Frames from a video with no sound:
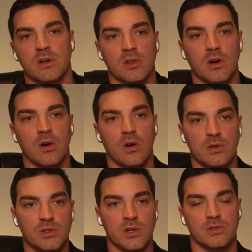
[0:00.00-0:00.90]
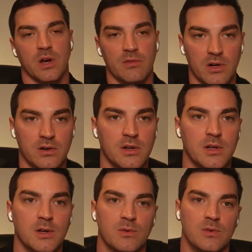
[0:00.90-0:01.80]
long haul truck driver,
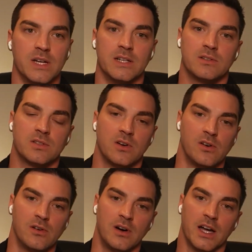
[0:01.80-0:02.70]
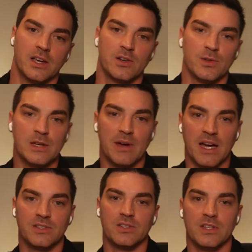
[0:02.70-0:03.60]
right? So I could only
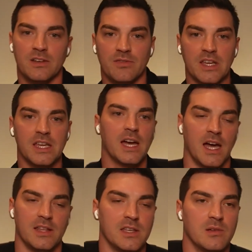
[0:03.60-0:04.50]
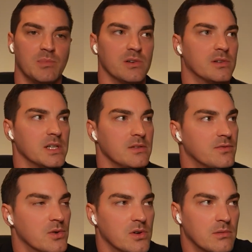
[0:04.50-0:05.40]
imagine if he had the ability
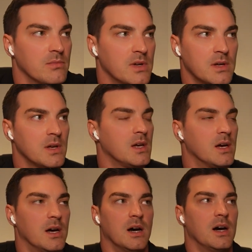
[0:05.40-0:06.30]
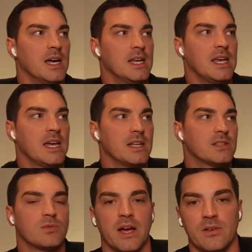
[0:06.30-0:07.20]
for
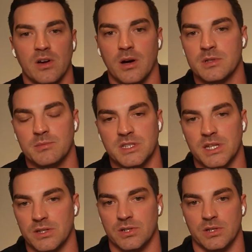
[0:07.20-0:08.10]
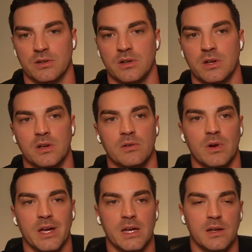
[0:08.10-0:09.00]
enhanced route optimization,
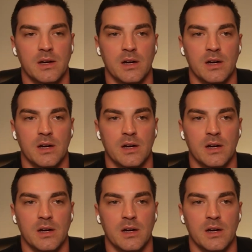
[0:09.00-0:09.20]
right?